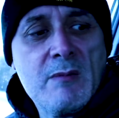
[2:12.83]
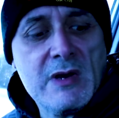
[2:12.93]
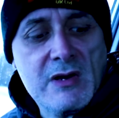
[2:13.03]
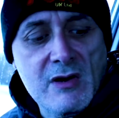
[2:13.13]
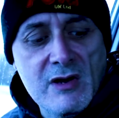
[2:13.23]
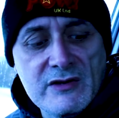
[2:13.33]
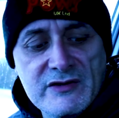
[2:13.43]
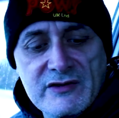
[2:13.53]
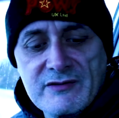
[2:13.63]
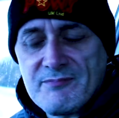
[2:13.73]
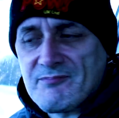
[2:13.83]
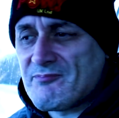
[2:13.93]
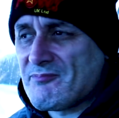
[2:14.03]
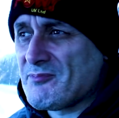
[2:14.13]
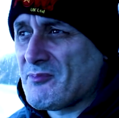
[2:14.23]
Because,
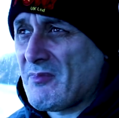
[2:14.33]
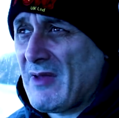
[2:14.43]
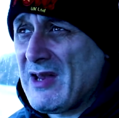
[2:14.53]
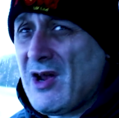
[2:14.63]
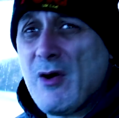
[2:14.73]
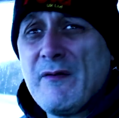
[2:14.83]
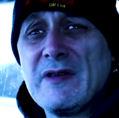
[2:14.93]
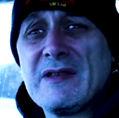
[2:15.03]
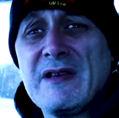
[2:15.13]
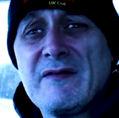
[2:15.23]
you know, if, they,